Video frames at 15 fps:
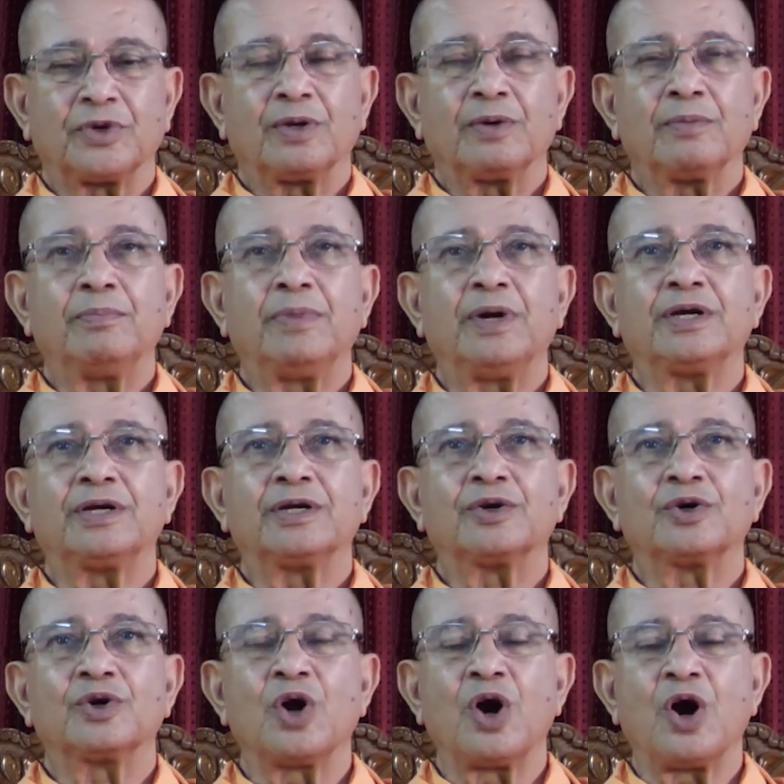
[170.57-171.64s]
But
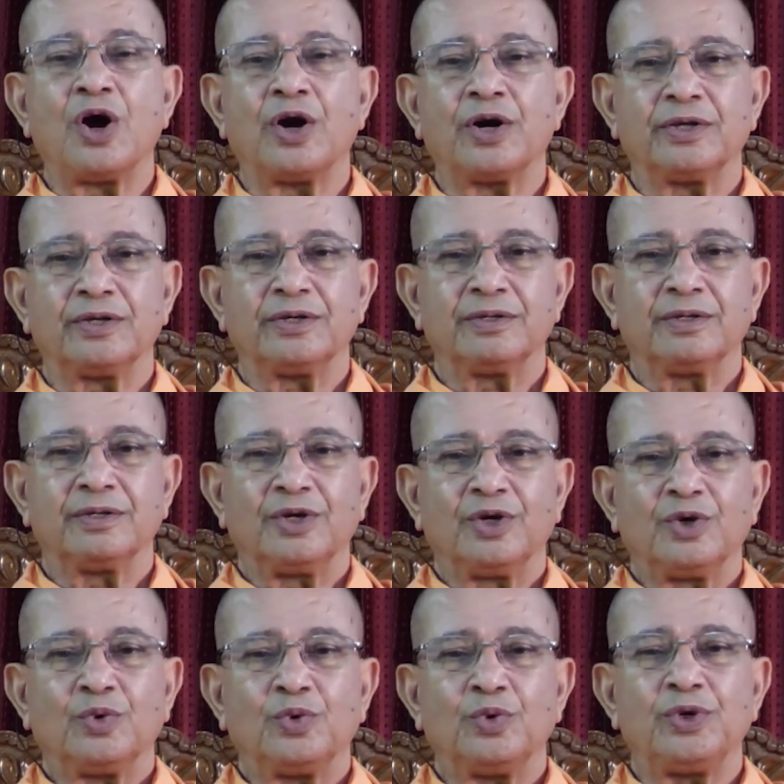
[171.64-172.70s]
God,
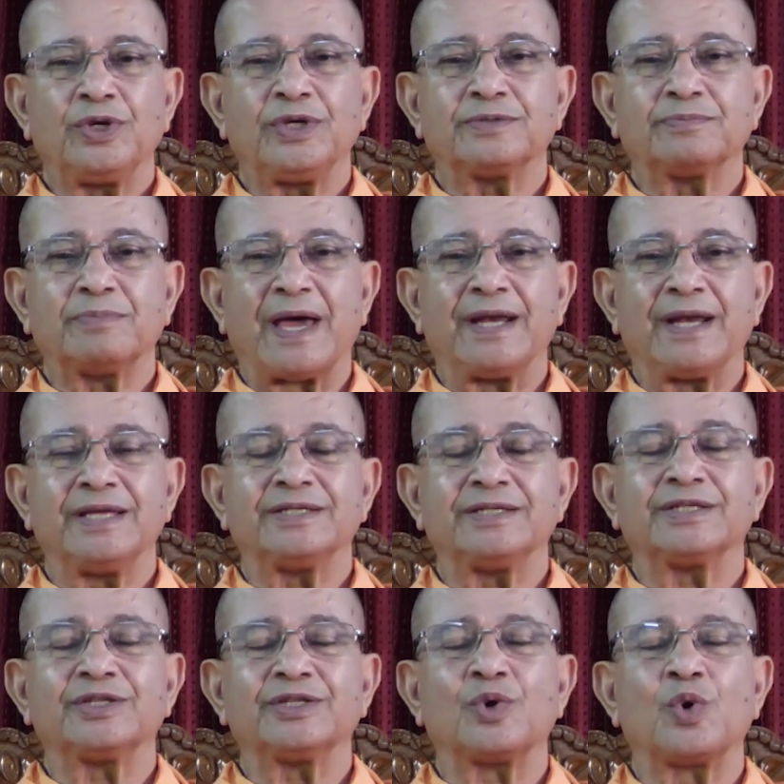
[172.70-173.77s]
who is
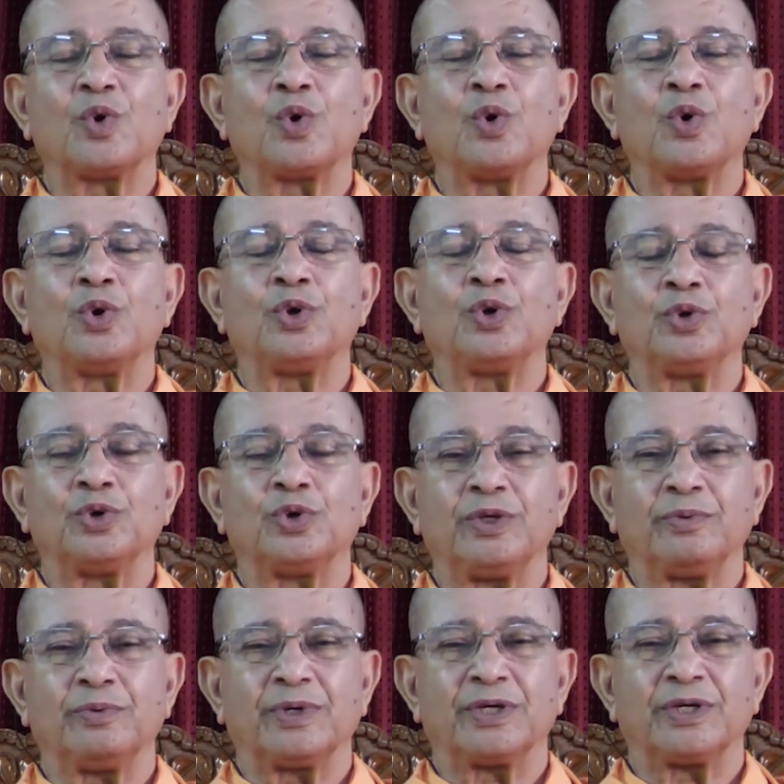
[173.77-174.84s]
managing the whole
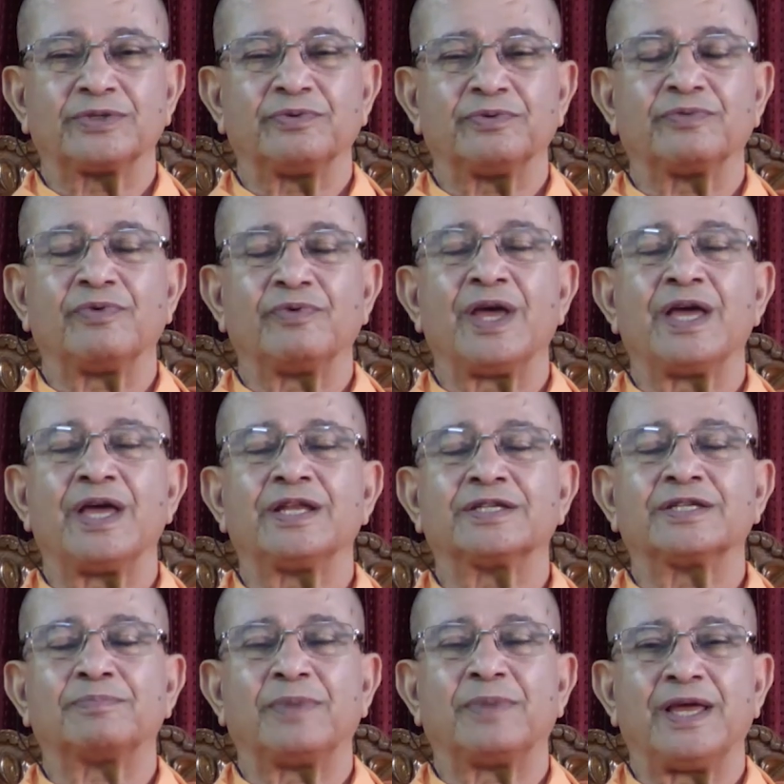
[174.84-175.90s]
universe with various
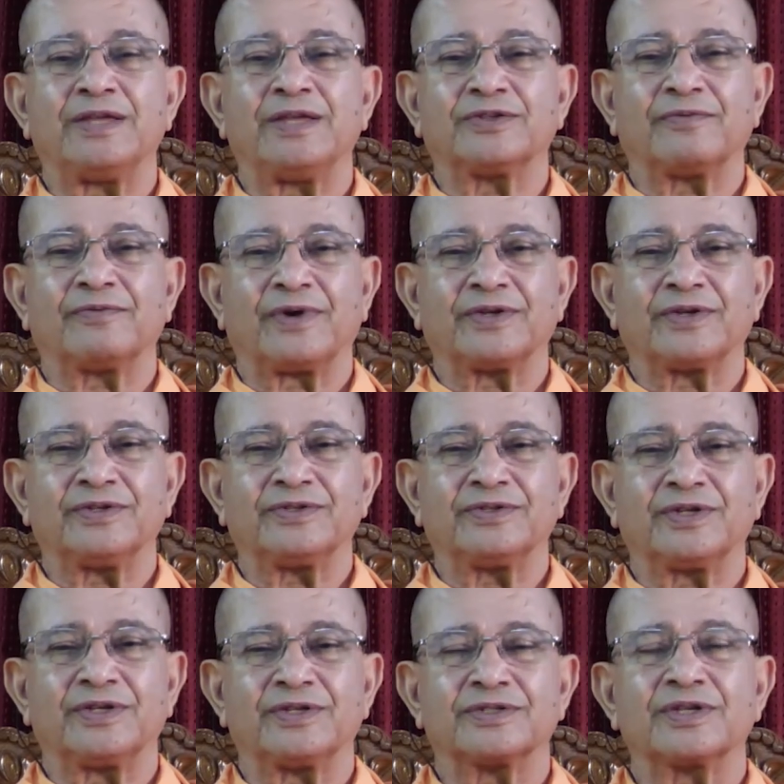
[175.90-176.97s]
planes of
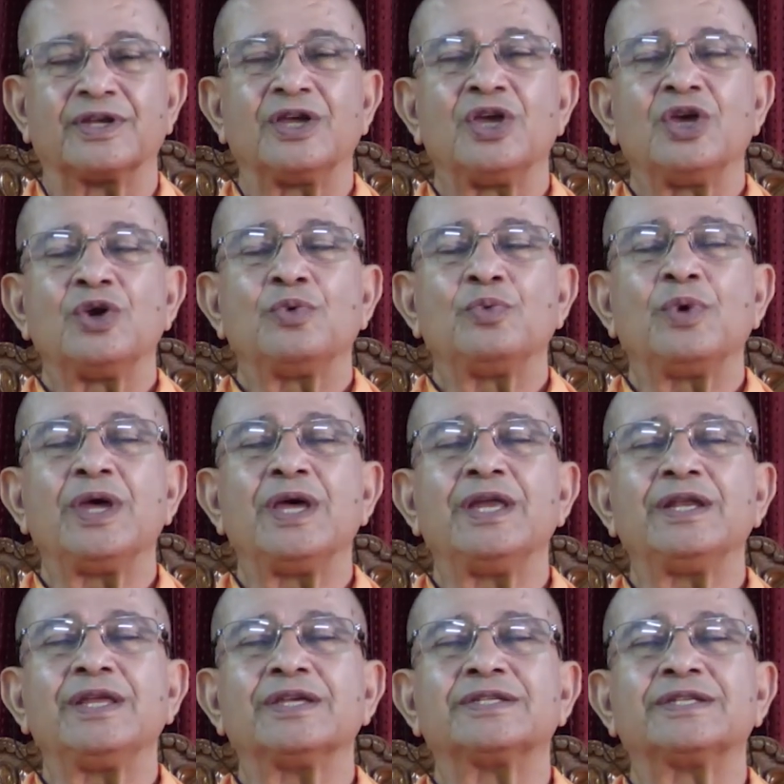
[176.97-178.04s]
existence,
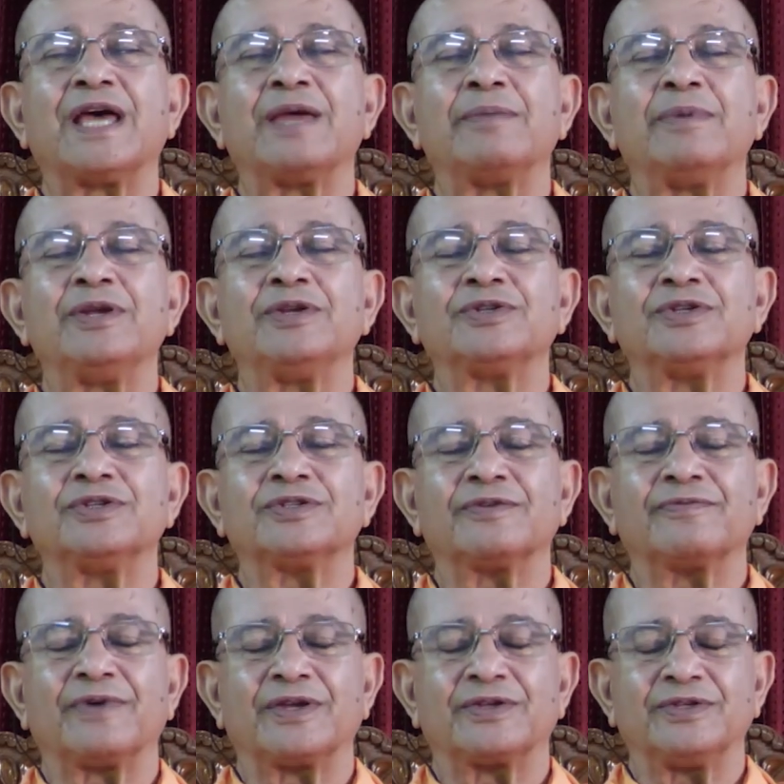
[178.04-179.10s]
various dimensions of
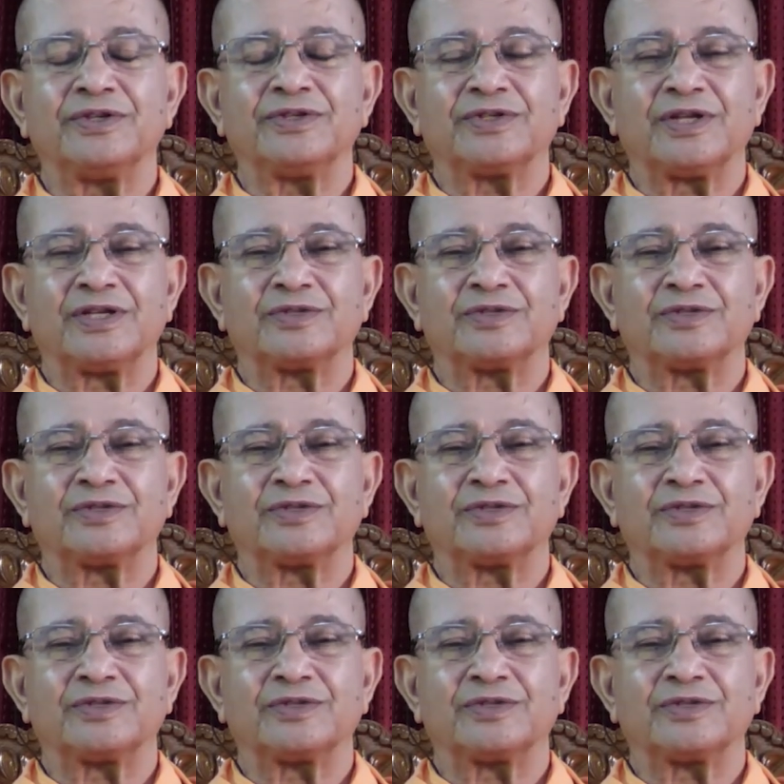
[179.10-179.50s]
existence,